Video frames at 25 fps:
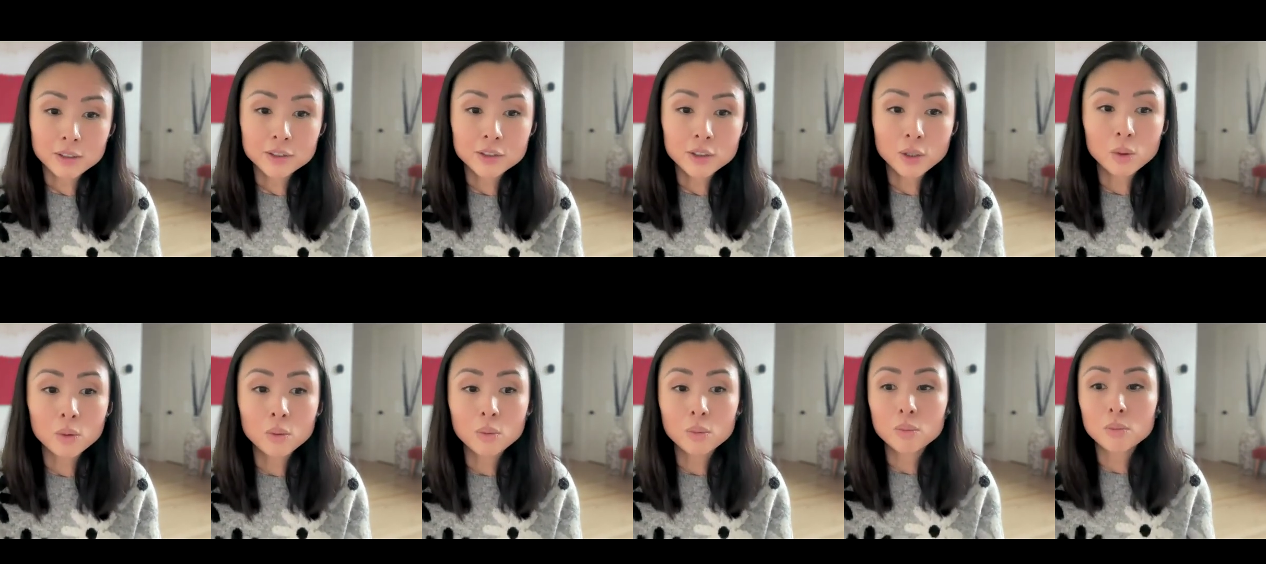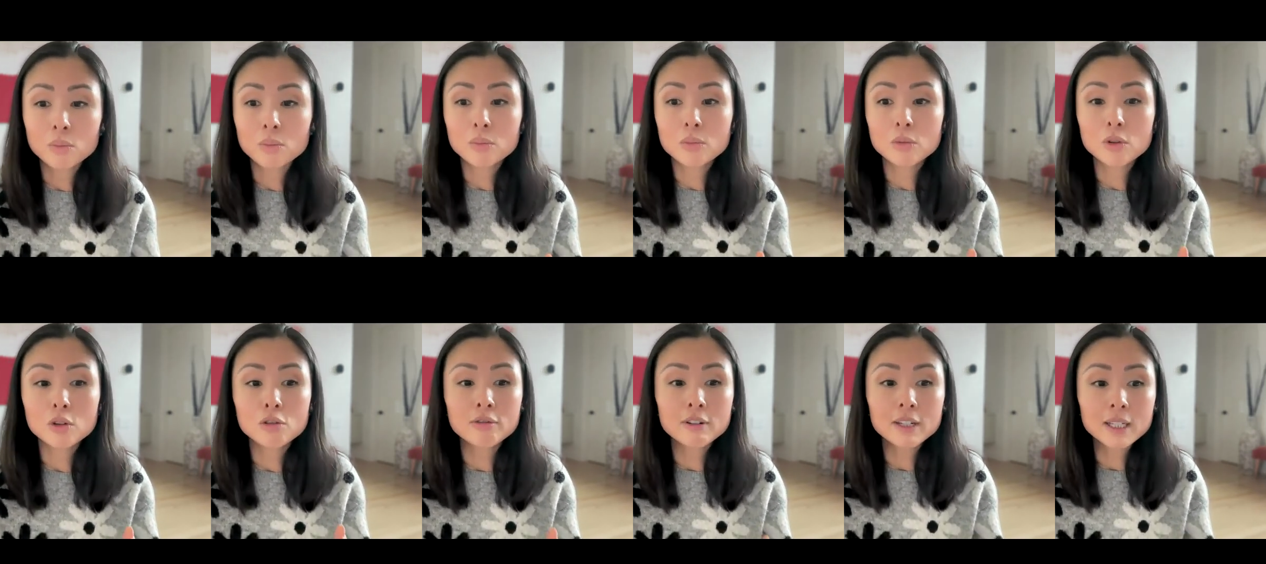So
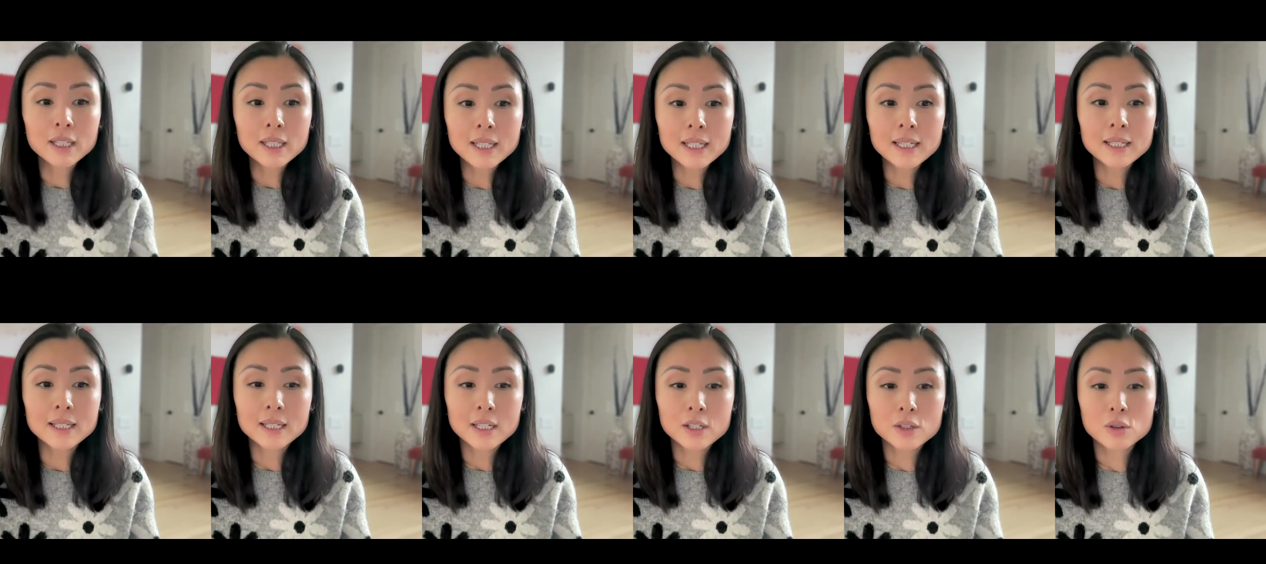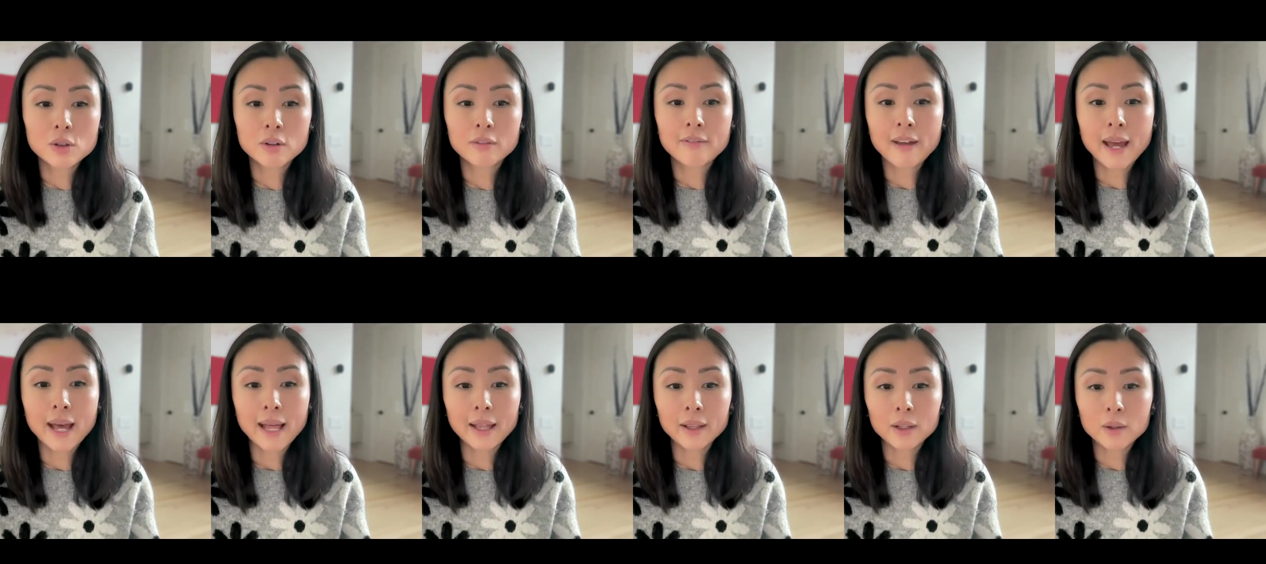you really need to
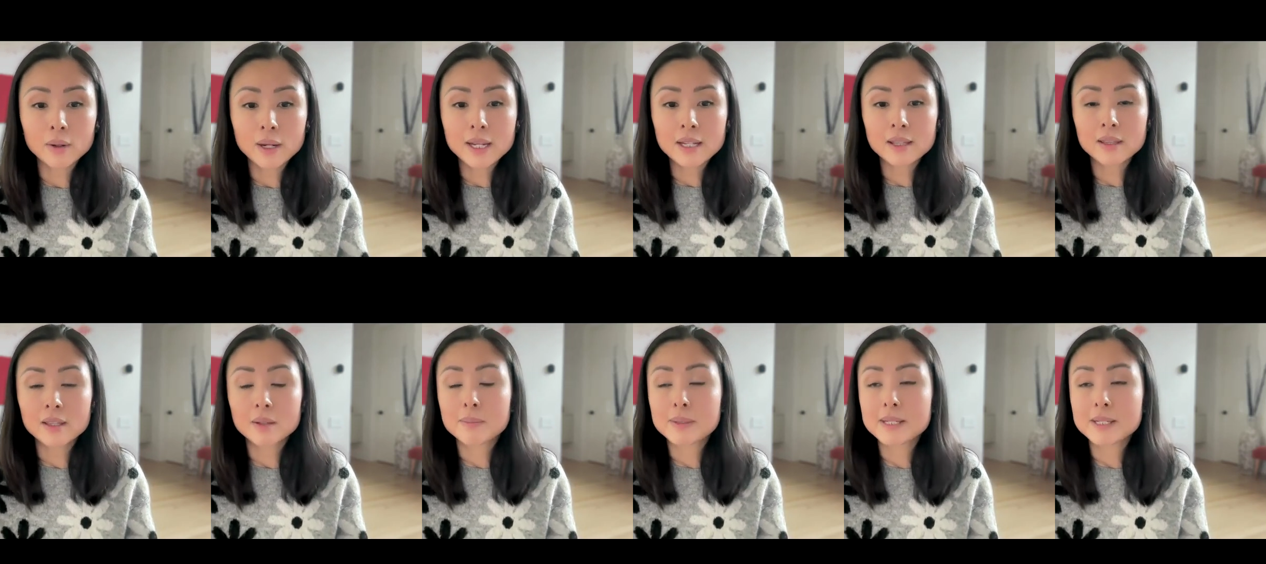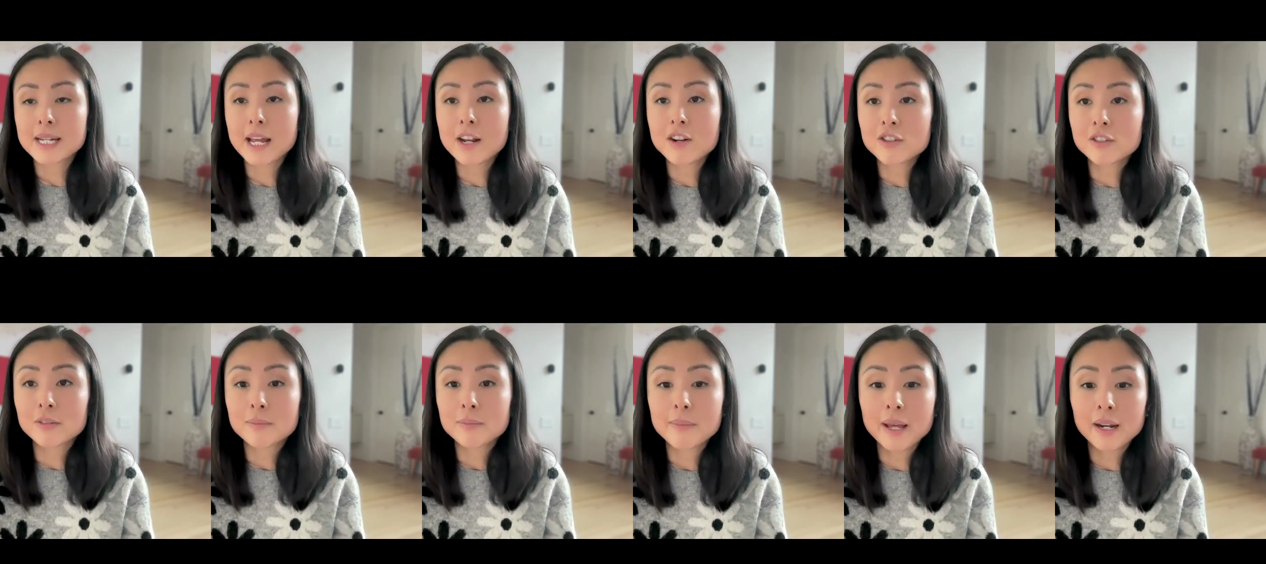evaluate the
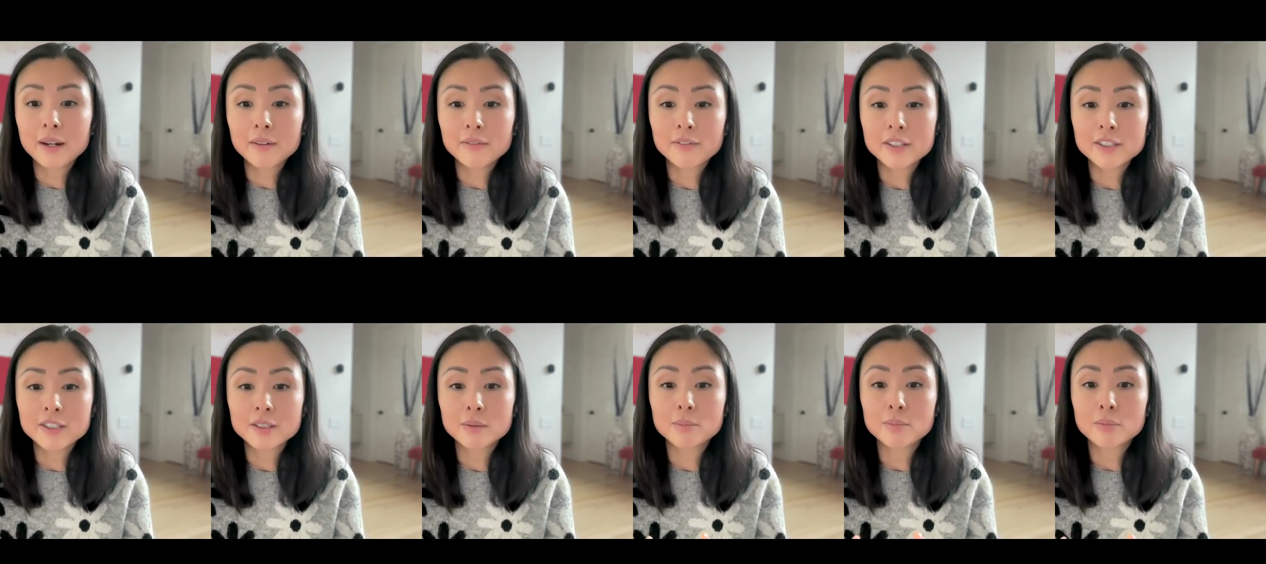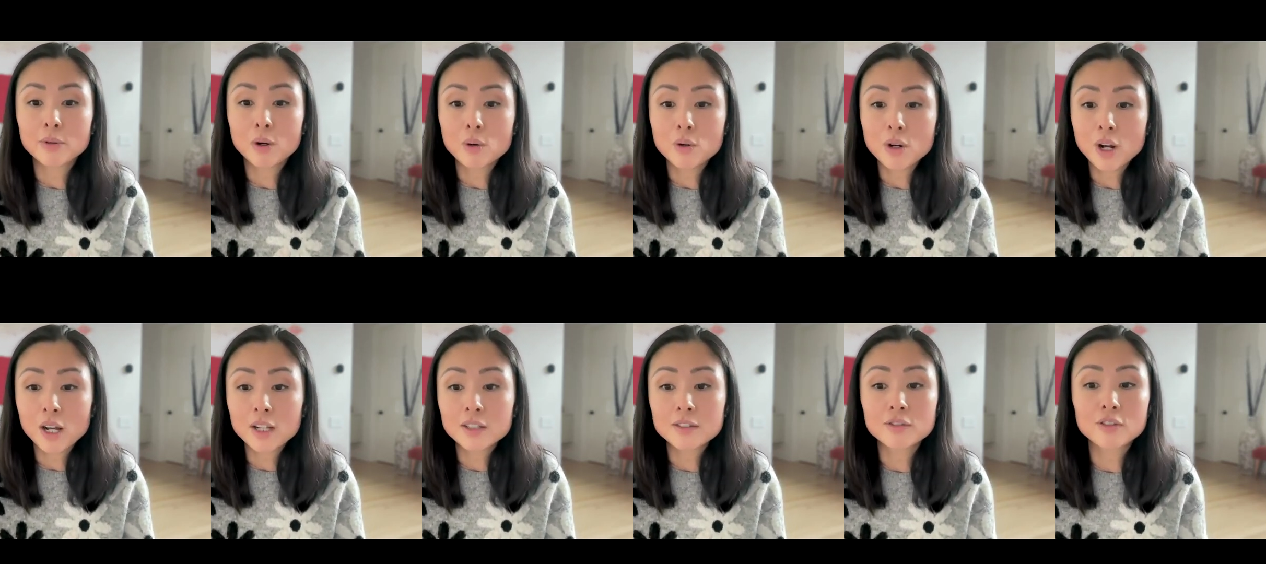potential benefits of
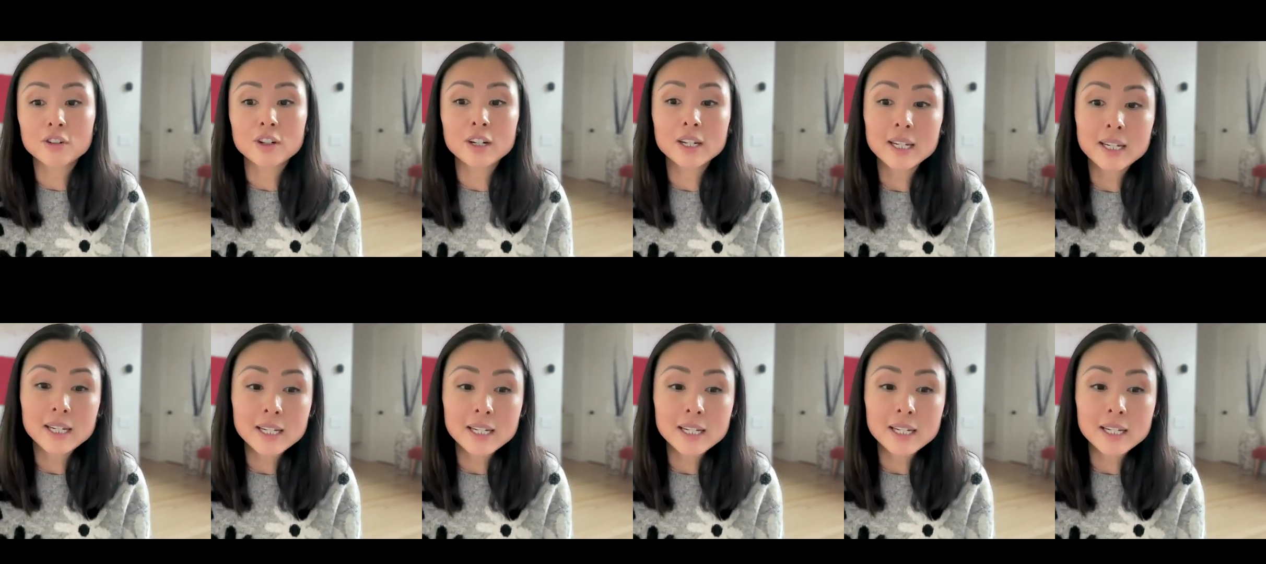protons for